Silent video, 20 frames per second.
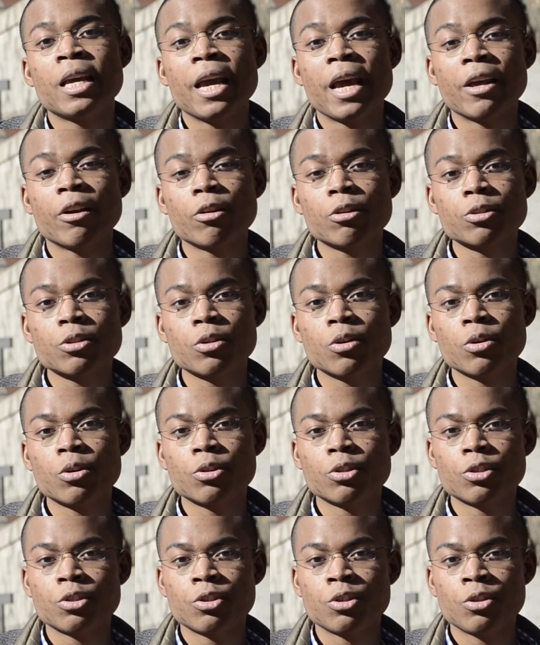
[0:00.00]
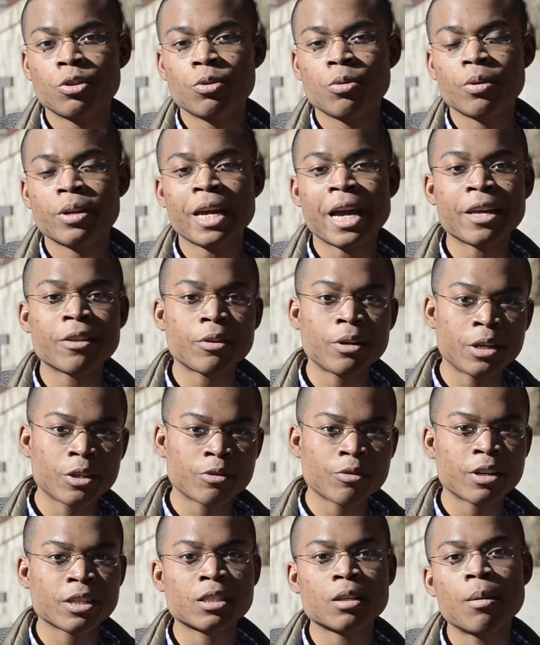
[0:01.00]
and also to gather
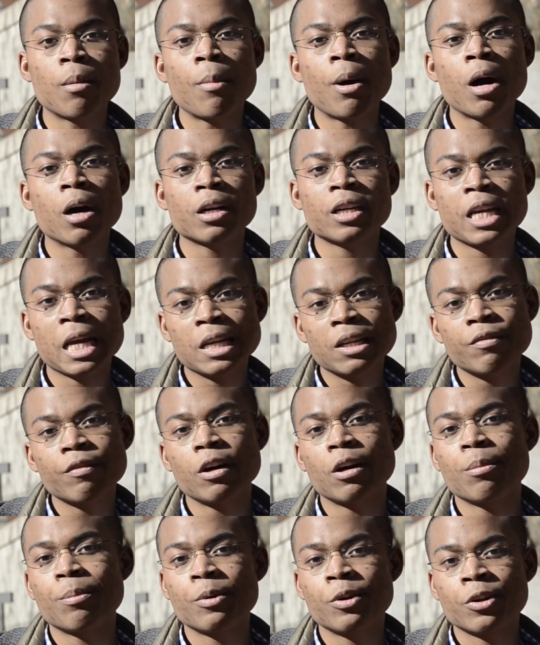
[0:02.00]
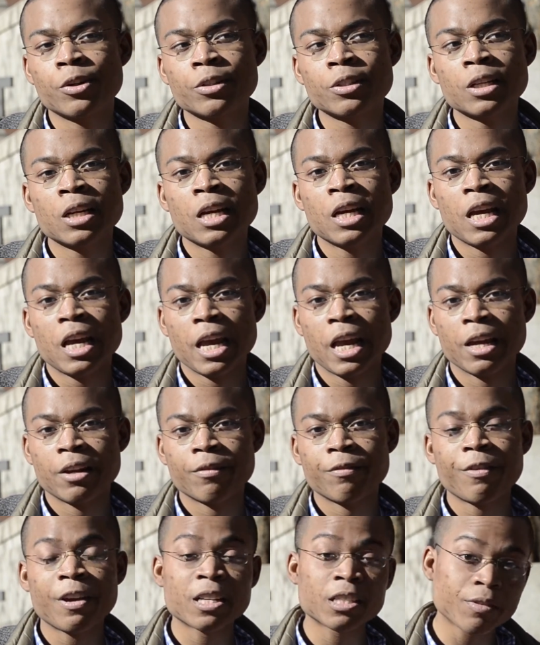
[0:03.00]
interest among game developers
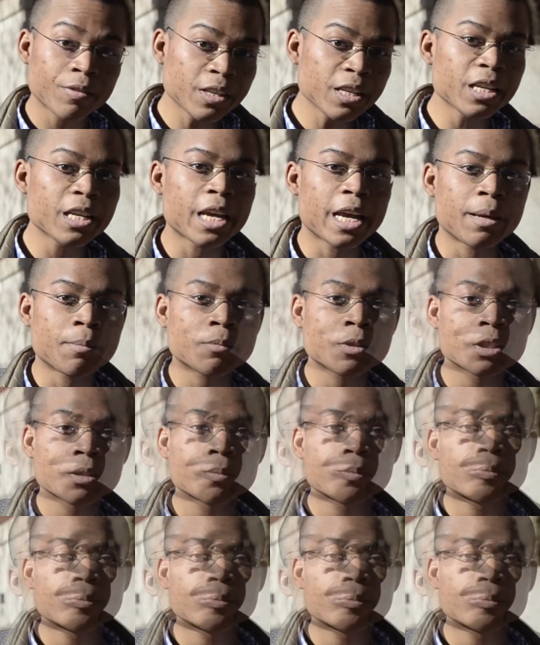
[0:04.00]
and fans of indie games.